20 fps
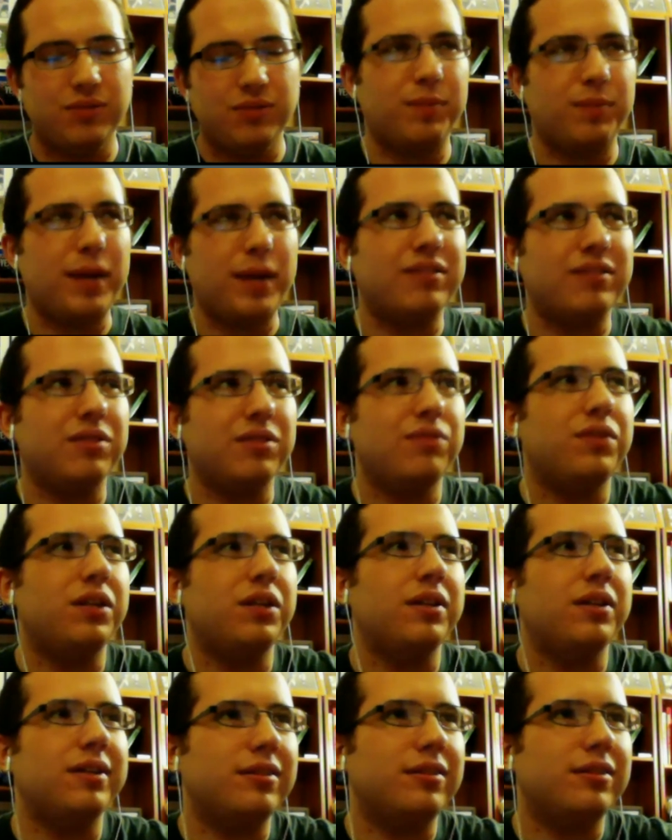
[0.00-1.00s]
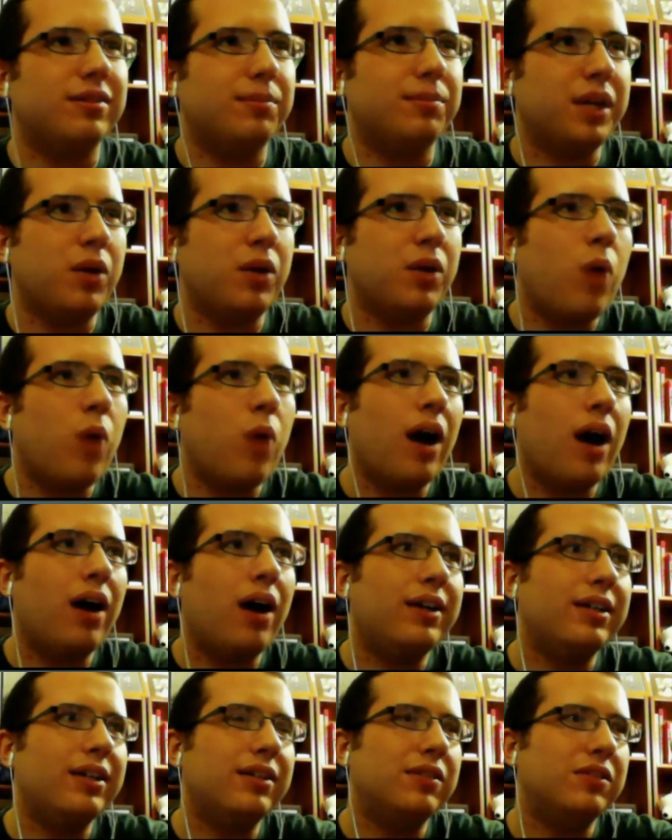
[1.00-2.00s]
Back to the villains. Ming
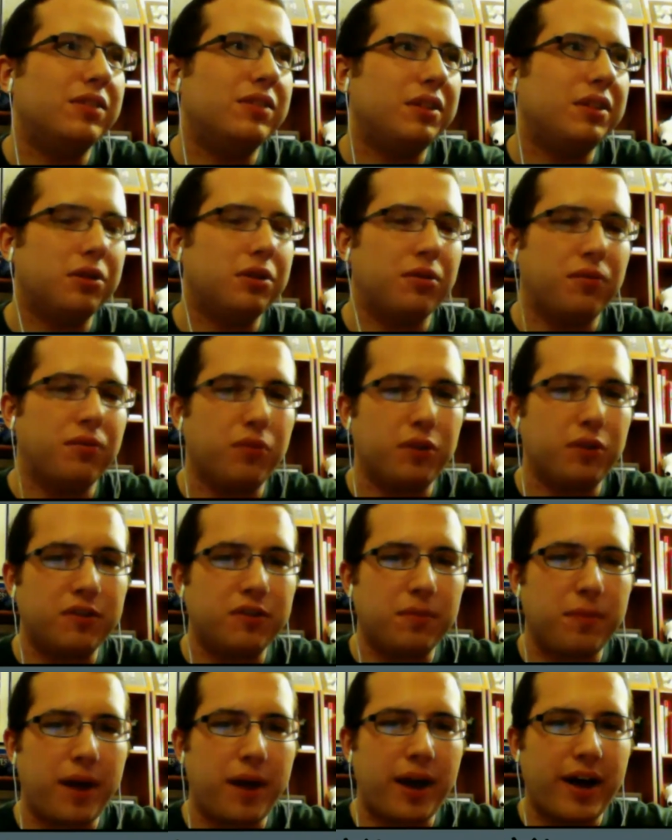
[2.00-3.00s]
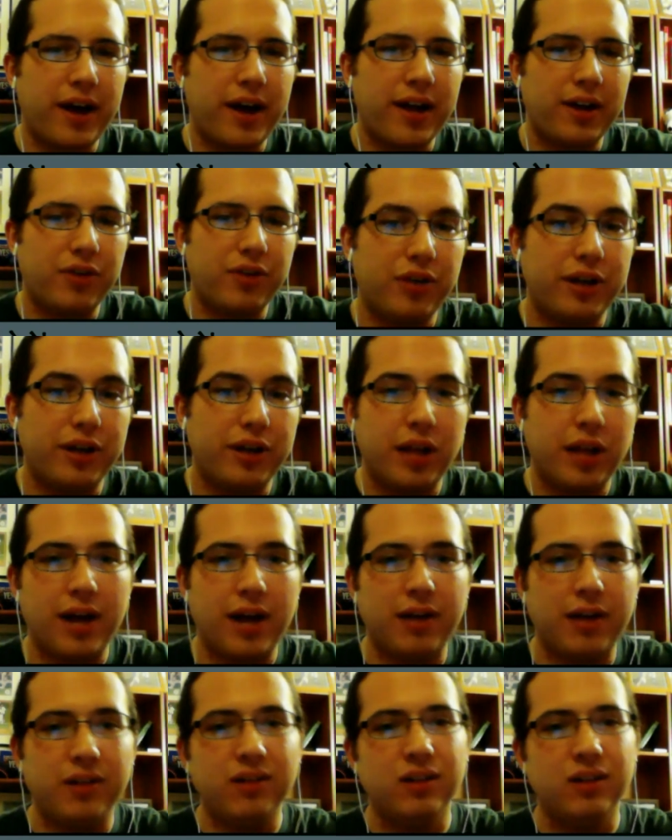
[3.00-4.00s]
Hua is here, voiced by
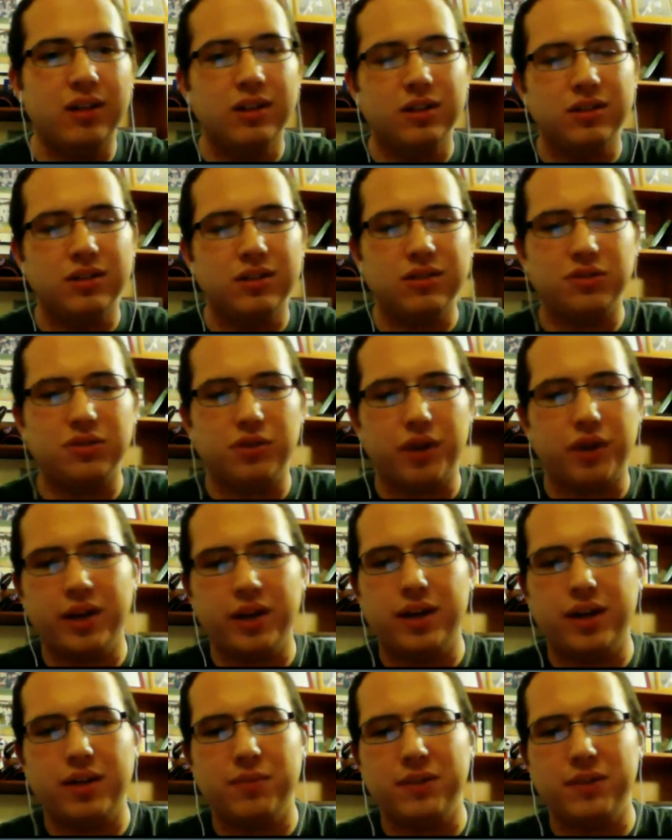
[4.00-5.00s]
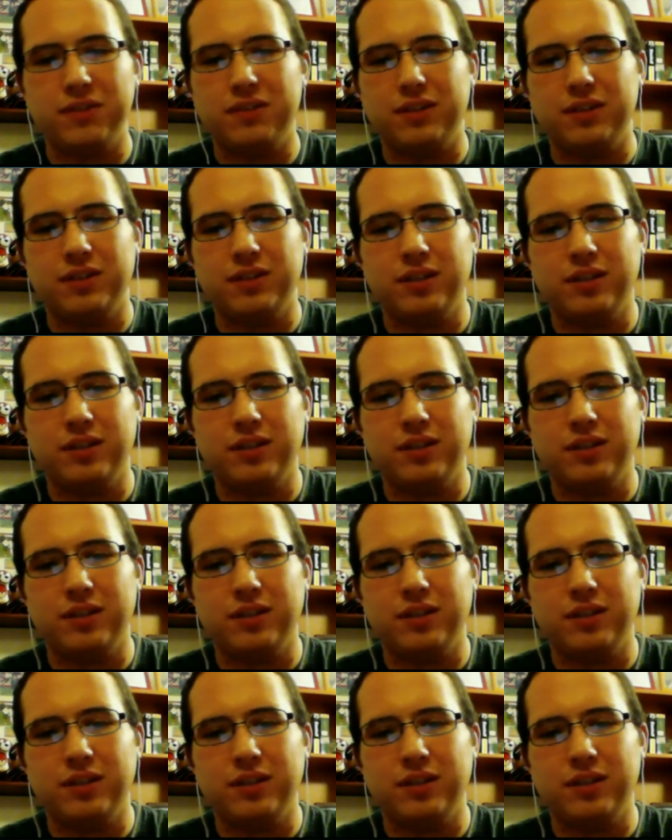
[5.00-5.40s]
Delisle, who's great and amazing.